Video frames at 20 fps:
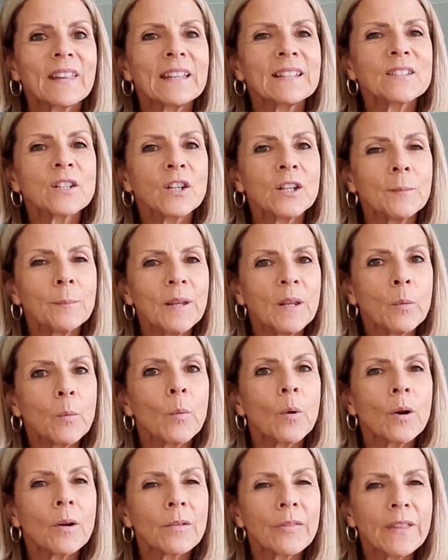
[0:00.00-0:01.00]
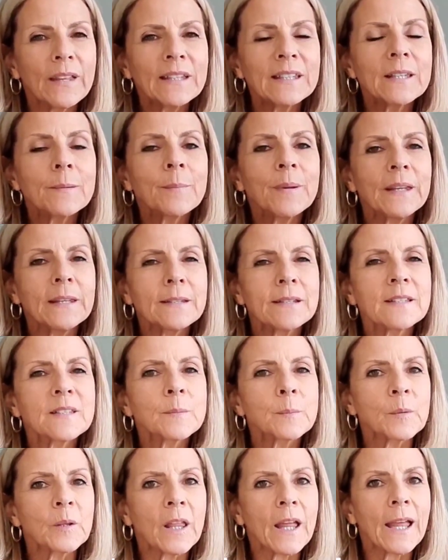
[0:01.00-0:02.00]
it's going to be worthy to be
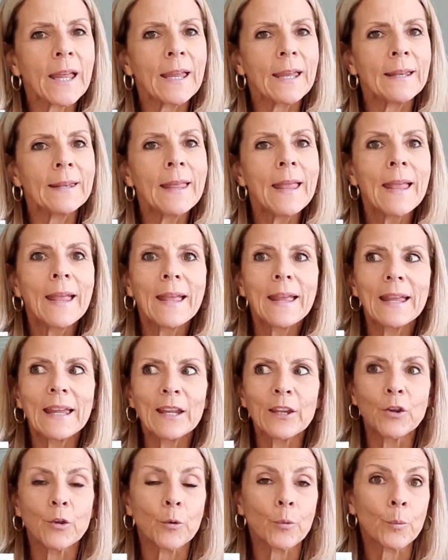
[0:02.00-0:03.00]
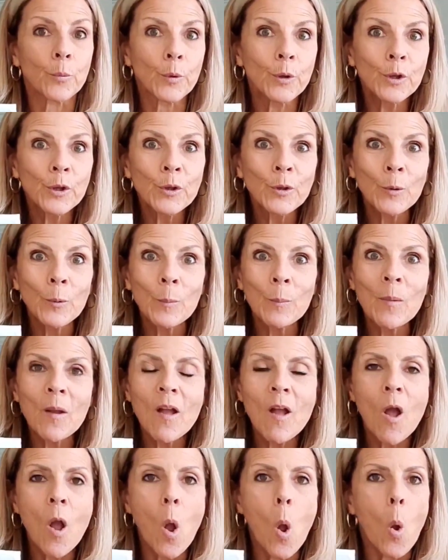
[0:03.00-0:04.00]
displayed in your room
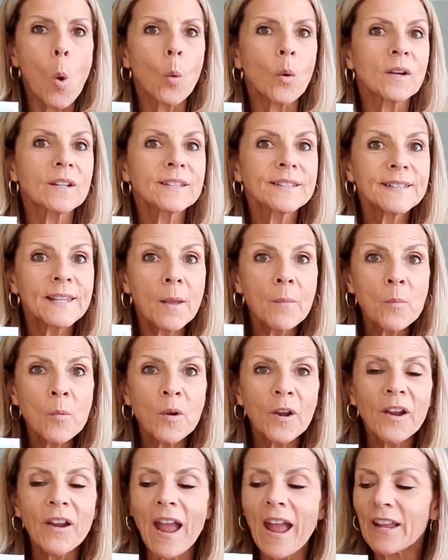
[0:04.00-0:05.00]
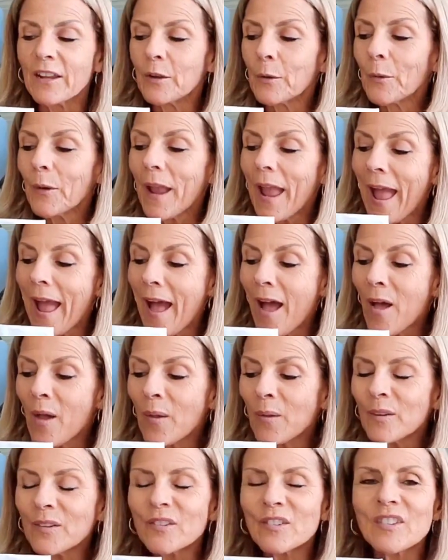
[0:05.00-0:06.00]
or somewhere at your
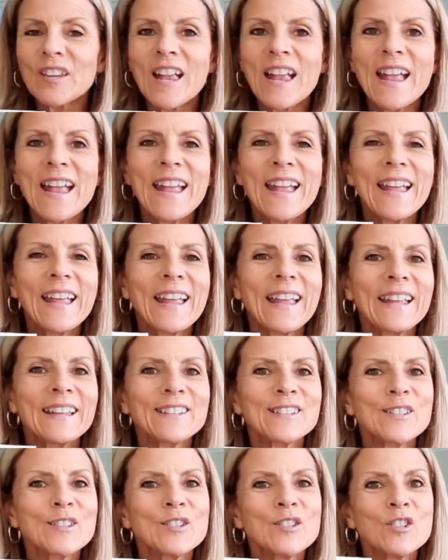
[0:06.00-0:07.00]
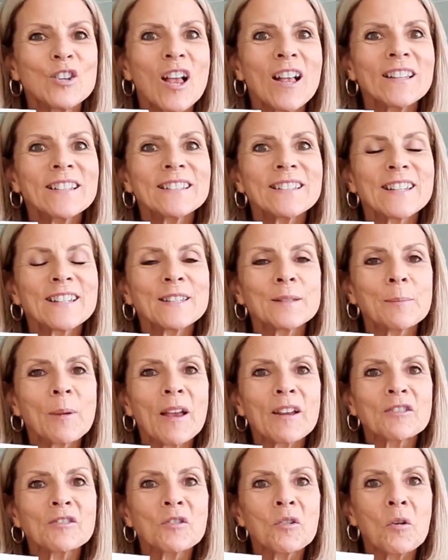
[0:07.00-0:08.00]
house. It's just a
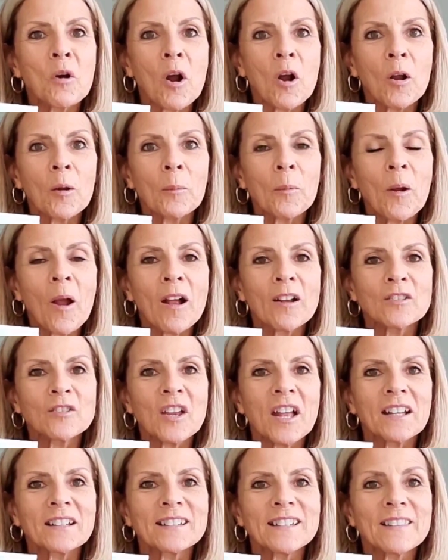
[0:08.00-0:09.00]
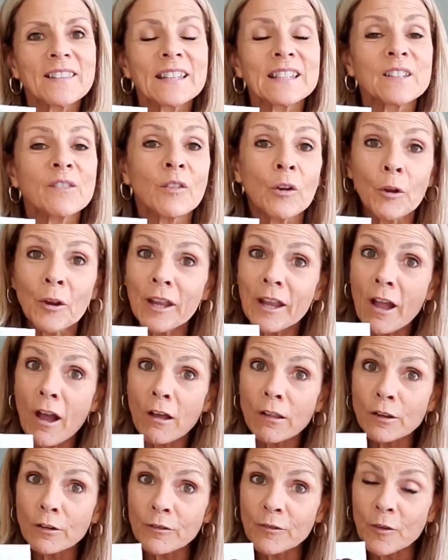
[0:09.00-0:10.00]
special art project that's very
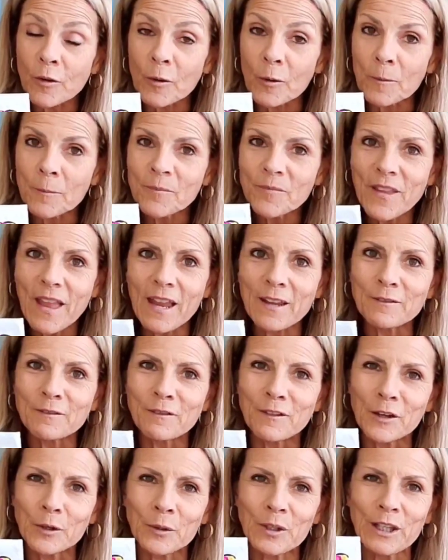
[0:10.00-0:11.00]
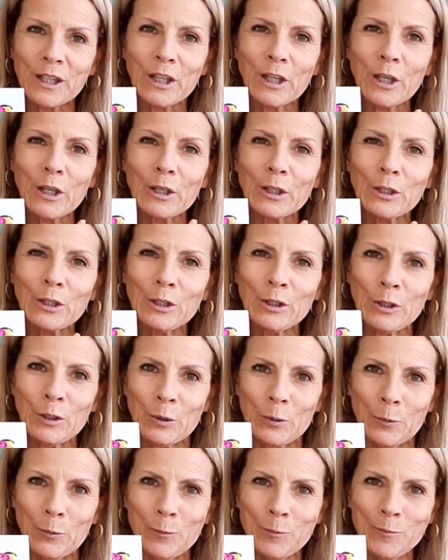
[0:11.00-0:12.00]
colorful and very
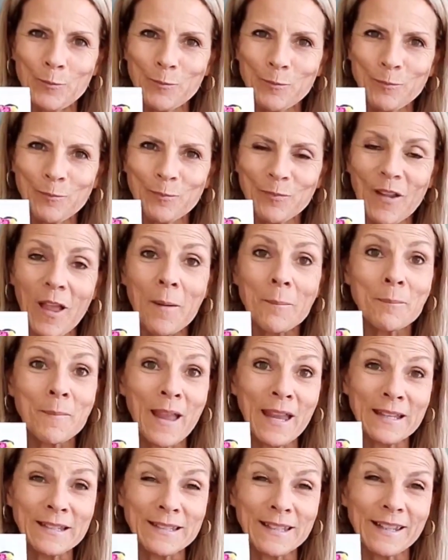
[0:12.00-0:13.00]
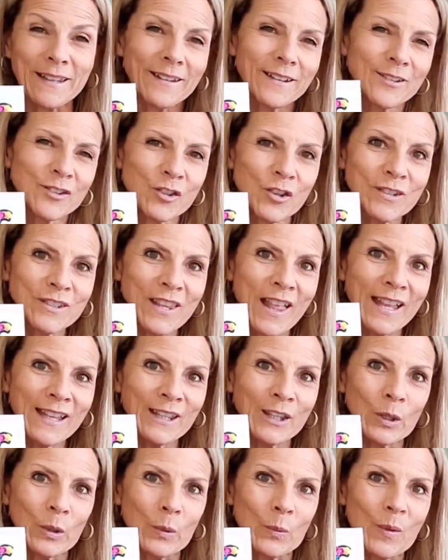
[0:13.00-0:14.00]
you. Amazing, just
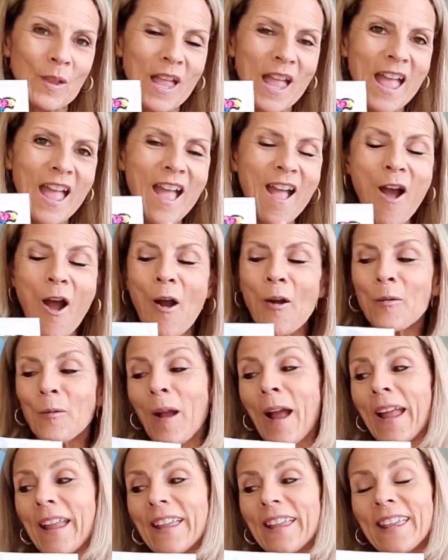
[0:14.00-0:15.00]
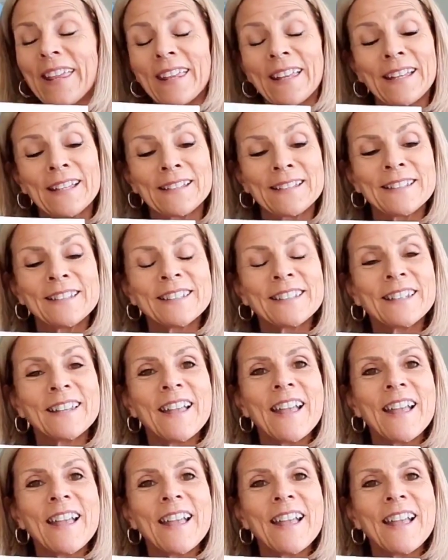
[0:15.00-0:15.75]
like you. All right, kids,